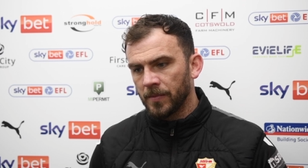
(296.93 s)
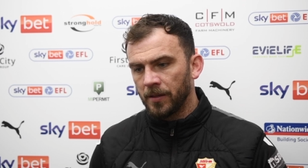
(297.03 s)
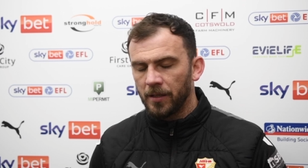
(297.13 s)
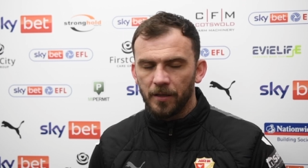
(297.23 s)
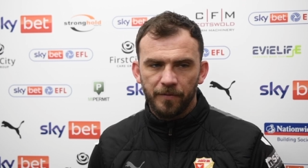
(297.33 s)

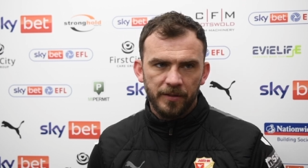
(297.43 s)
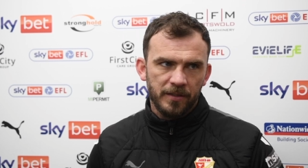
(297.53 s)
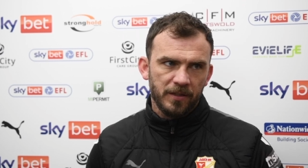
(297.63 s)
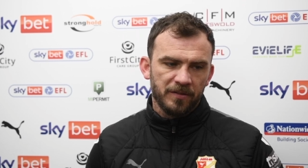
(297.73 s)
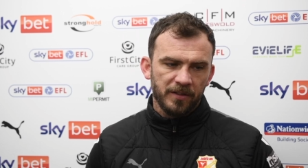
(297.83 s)
Yeah,
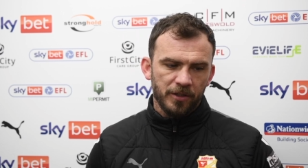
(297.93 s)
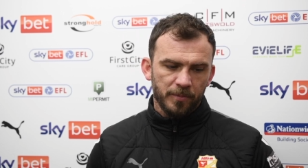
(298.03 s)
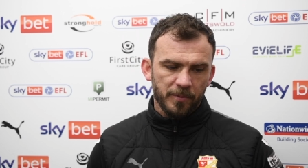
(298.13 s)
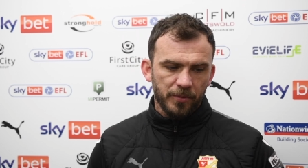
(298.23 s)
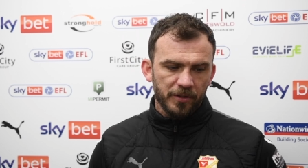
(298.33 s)
fantastic. Hope
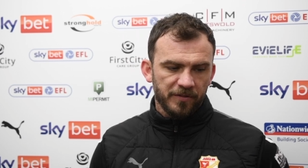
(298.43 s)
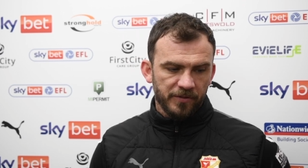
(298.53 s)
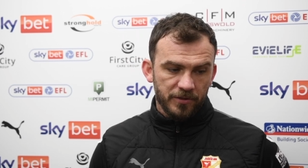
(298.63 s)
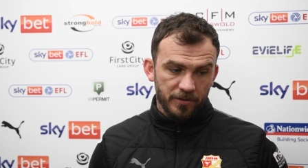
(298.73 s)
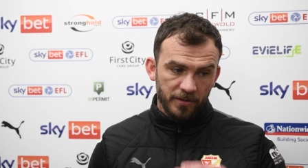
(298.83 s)
the boys have
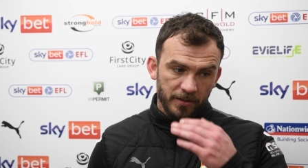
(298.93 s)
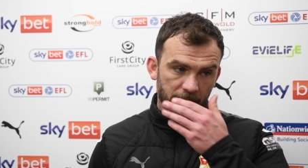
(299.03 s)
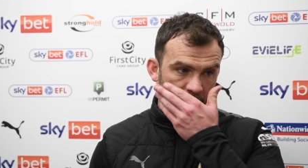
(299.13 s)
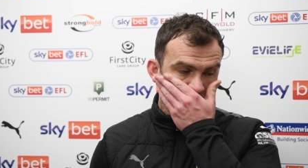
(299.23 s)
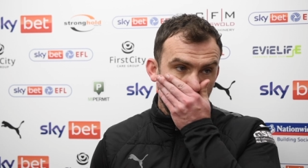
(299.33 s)
enjoyed
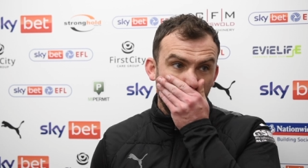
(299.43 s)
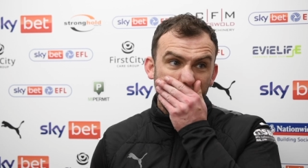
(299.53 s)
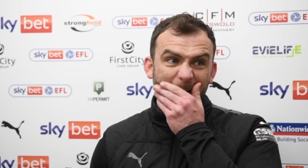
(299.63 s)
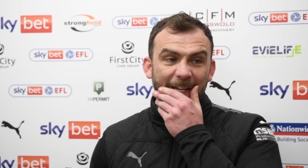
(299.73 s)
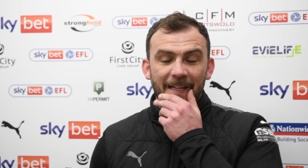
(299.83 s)
it.
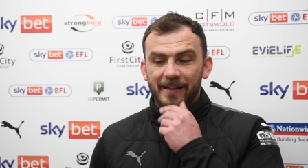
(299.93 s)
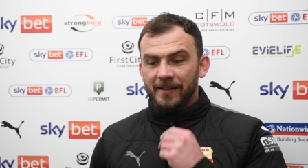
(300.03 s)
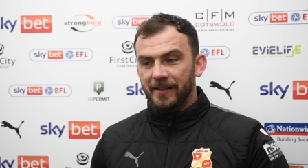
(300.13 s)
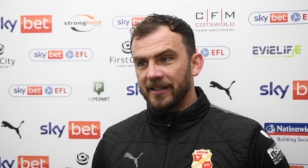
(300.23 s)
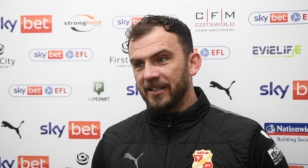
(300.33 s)

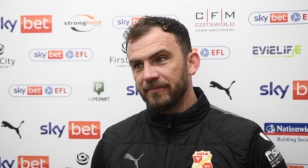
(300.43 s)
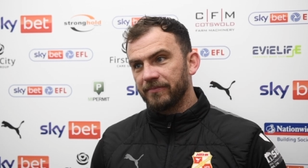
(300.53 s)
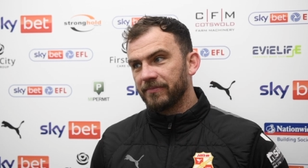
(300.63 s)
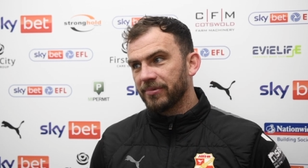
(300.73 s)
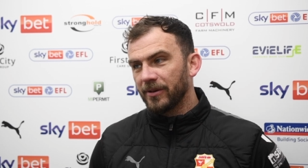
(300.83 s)

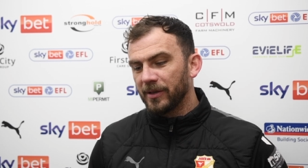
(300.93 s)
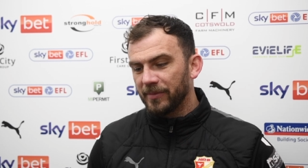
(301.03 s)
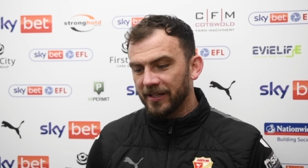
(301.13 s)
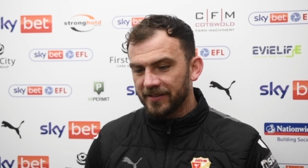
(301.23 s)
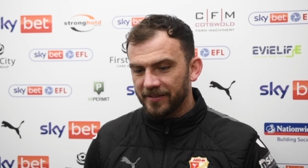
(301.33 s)
Probably
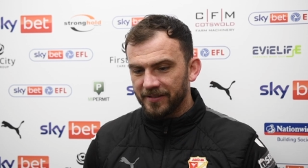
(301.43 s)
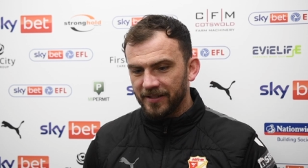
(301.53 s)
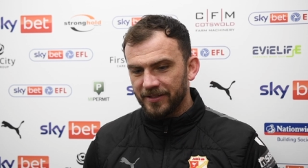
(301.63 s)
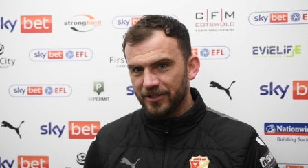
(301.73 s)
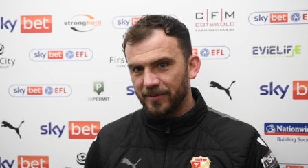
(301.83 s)
back to the
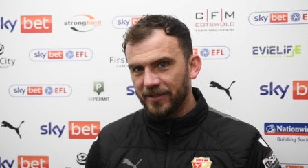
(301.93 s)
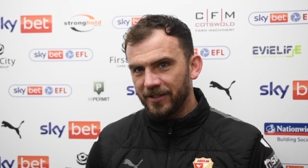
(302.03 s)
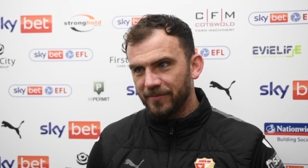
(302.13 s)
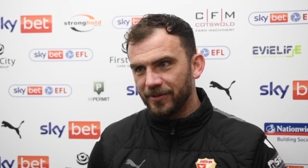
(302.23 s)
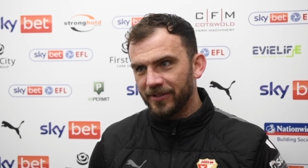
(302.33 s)
day job
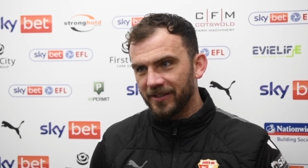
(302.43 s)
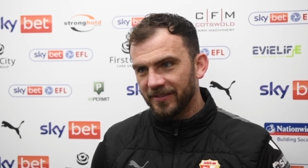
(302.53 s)
now on Monday.